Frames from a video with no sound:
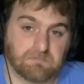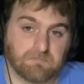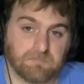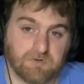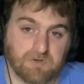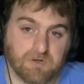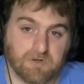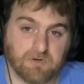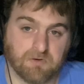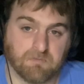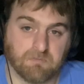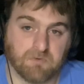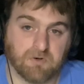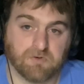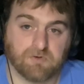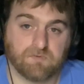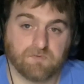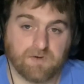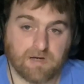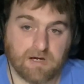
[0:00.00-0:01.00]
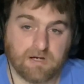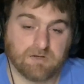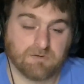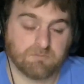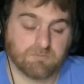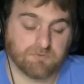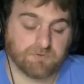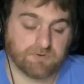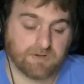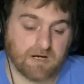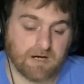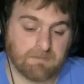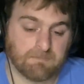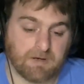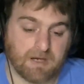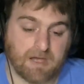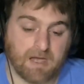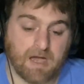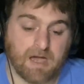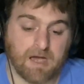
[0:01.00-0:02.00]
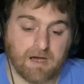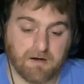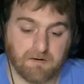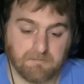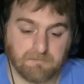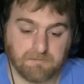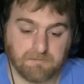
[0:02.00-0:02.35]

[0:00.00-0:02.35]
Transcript: the most valuable time I have.